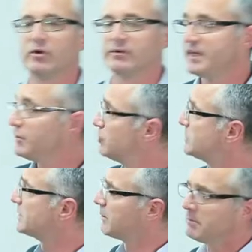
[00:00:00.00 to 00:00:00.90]
on, they do
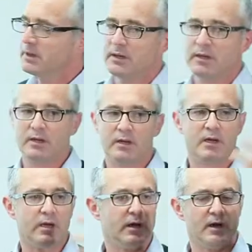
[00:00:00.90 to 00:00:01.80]
some
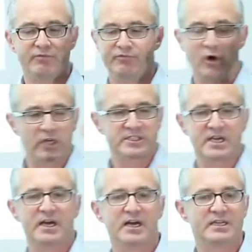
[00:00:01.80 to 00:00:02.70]

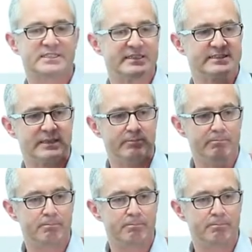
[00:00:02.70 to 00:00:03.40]
vodkas and some